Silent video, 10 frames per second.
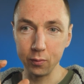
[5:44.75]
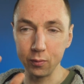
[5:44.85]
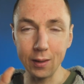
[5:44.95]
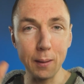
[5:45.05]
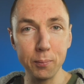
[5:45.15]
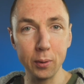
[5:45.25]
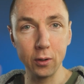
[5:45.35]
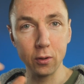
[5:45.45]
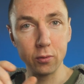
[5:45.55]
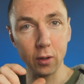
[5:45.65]

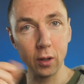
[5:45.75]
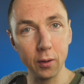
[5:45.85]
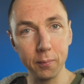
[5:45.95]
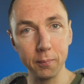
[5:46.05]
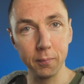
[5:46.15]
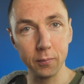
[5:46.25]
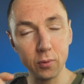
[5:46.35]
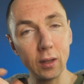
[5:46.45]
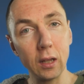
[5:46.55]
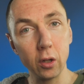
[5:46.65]
dampened as say
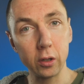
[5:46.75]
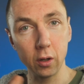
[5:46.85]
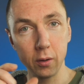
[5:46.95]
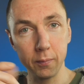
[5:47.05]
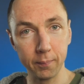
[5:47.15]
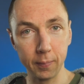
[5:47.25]
a Leica,